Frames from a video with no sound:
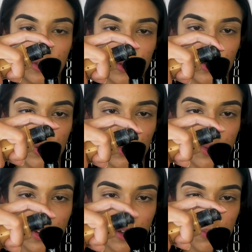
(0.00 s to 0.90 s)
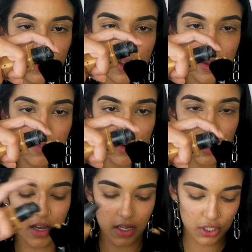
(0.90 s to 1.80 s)
to the kabuki
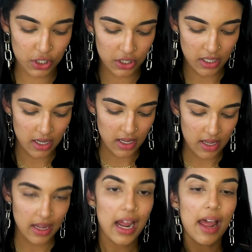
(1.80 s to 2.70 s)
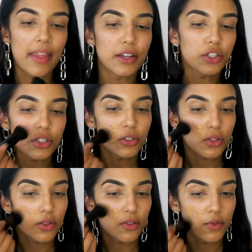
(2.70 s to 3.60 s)
brush, and then just
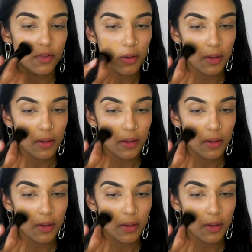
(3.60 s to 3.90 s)
sort of